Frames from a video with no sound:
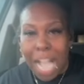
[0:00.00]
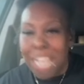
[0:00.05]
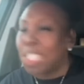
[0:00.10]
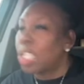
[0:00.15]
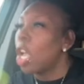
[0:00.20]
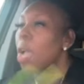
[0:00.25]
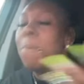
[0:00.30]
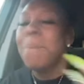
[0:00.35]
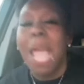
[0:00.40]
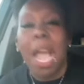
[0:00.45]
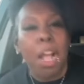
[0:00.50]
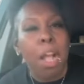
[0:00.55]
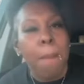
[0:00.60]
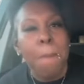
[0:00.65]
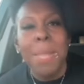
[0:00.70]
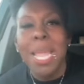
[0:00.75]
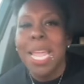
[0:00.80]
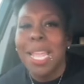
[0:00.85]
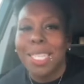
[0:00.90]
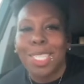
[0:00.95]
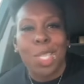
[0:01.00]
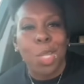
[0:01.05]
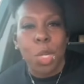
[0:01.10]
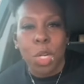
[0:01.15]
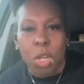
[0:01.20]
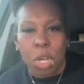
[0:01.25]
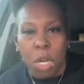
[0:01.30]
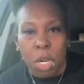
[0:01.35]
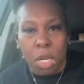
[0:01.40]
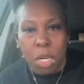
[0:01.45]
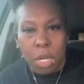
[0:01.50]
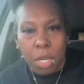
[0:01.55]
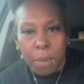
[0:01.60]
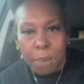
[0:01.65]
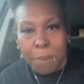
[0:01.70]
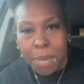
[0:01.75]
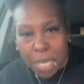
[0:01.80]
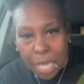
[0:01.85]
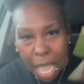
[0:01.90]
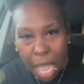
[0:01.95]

I saw me, I'm gonna beat you now. I